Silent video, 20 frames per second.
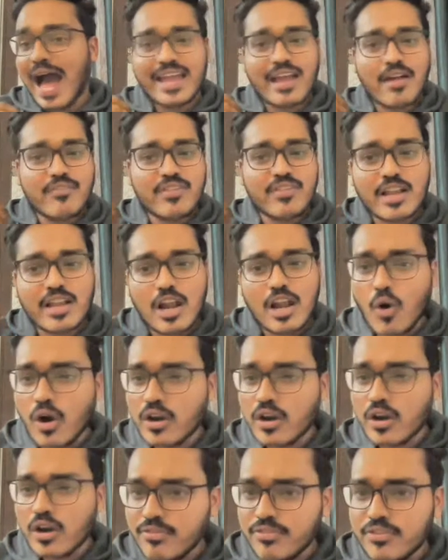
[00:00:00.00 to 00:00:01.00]
I have done a
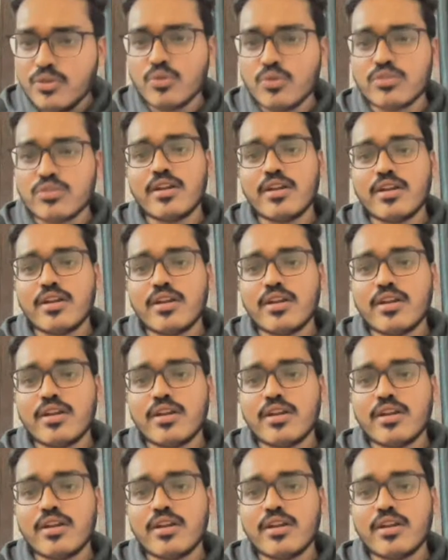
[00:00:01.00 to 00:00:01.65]
lot of user